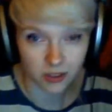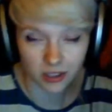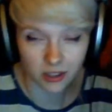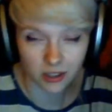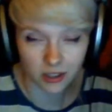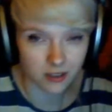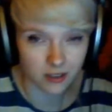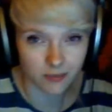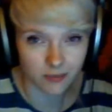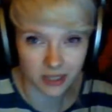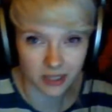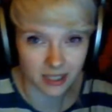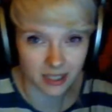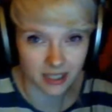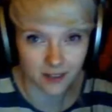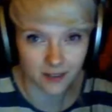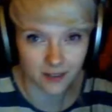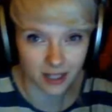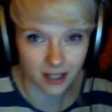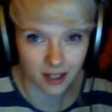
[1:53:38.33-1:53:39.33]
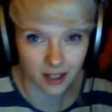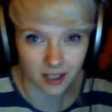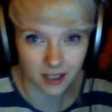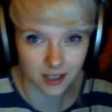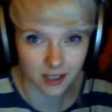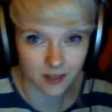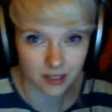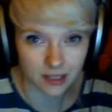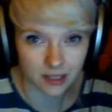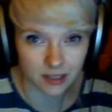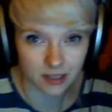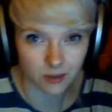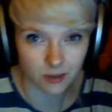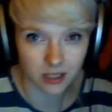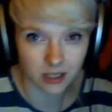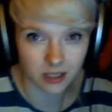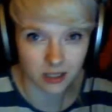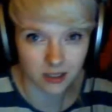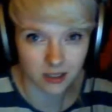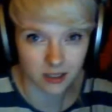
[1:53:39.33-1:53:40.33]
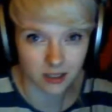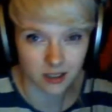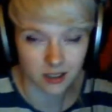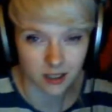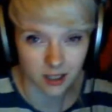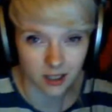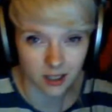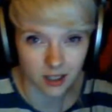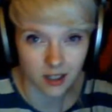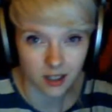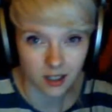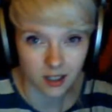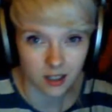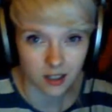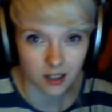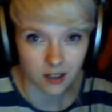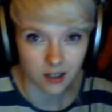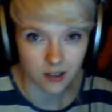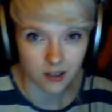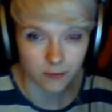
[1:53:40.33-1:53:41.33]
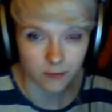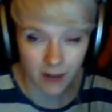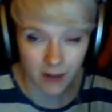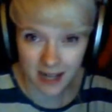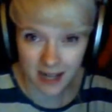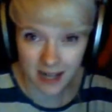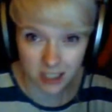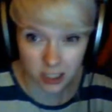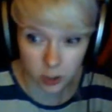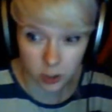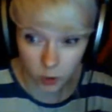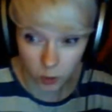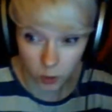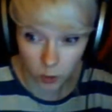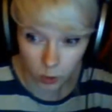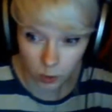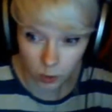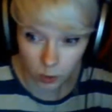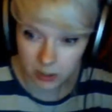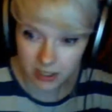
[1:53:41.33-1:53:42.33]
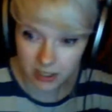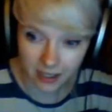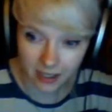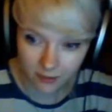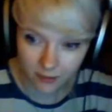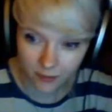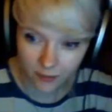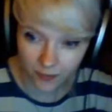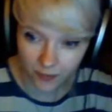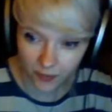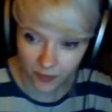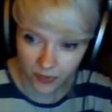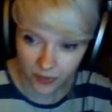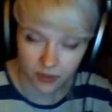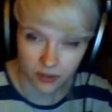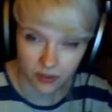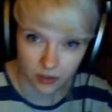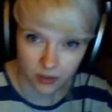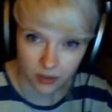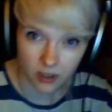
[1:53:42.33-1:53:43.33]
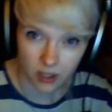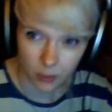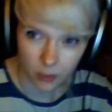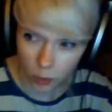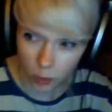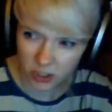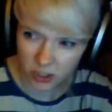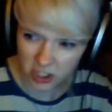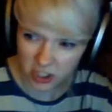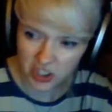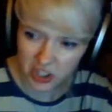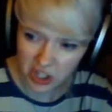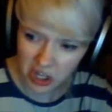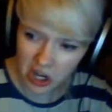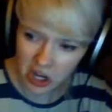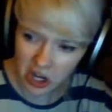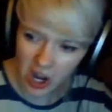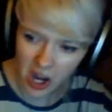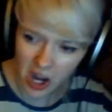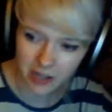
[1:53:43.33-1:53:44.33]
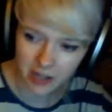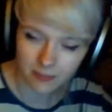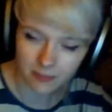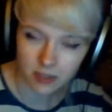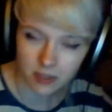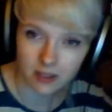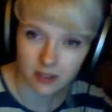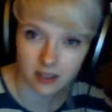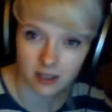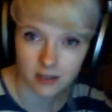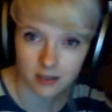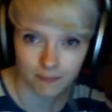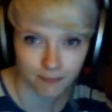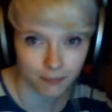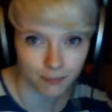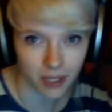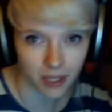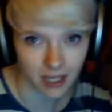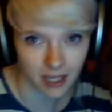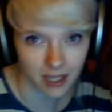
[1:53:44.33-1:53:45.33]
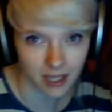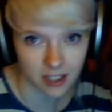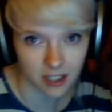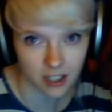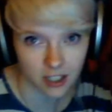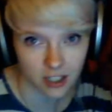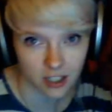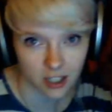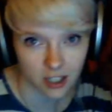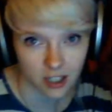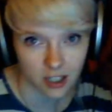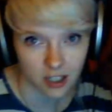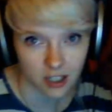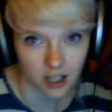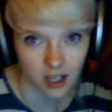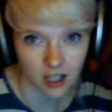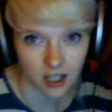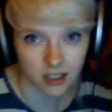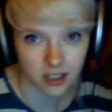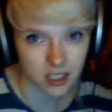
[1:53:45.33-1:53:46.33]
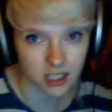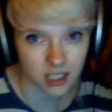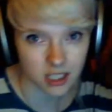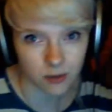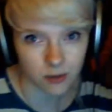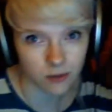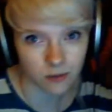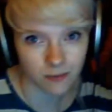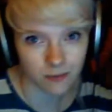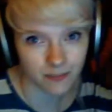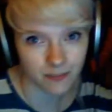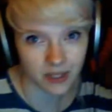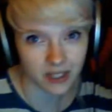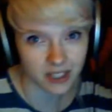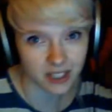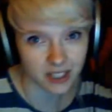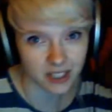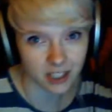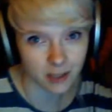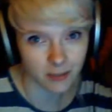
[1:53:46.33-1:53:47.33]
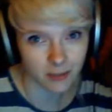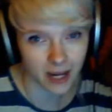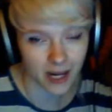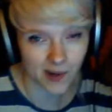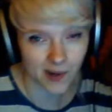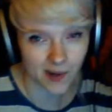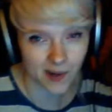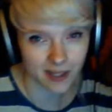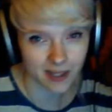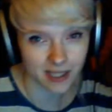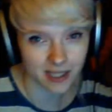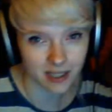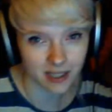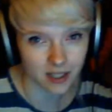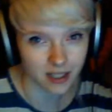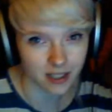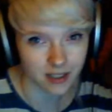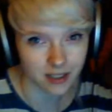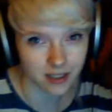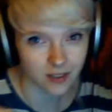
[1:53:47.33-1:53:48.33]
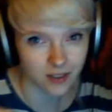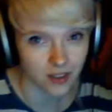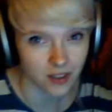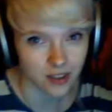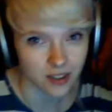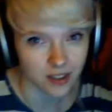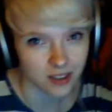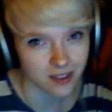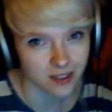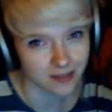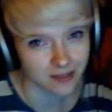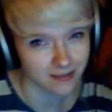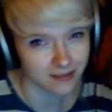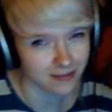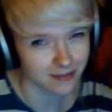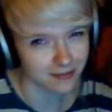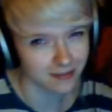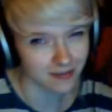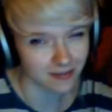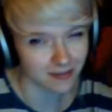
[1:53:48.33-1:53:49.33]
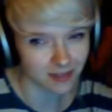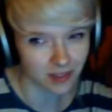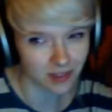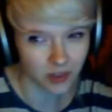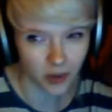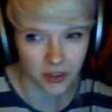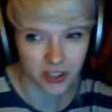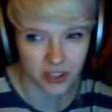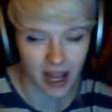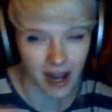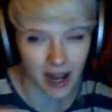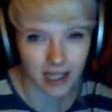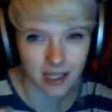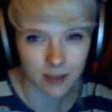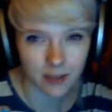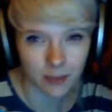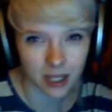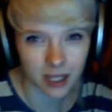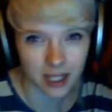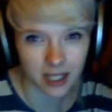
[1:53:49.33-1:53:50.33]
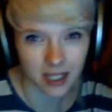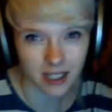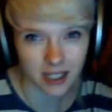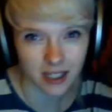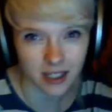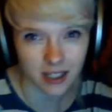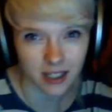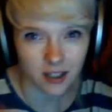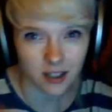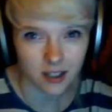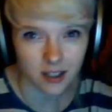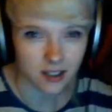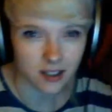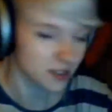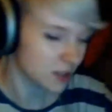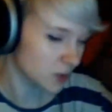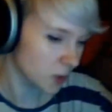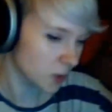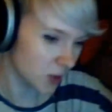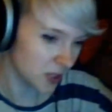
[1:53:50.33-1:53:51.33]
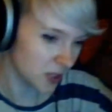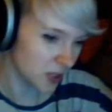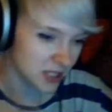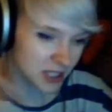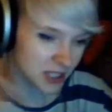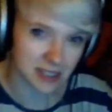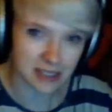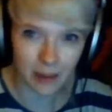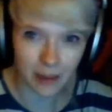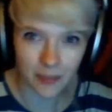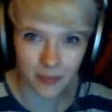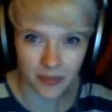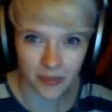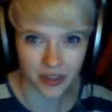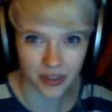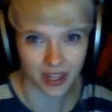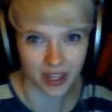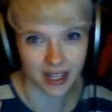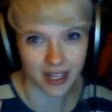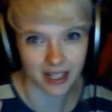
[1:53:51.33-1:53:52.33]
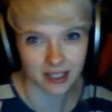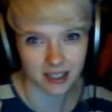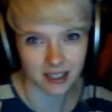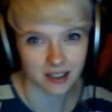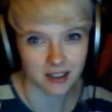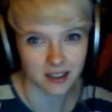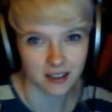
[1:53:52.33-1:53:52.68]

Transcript: The beginning of that kind of gives us away, doesn't it? Ran to school, was like, what's the time? To this bitch. And she was all bitchy about it, like, not telling me. It's quarter to something.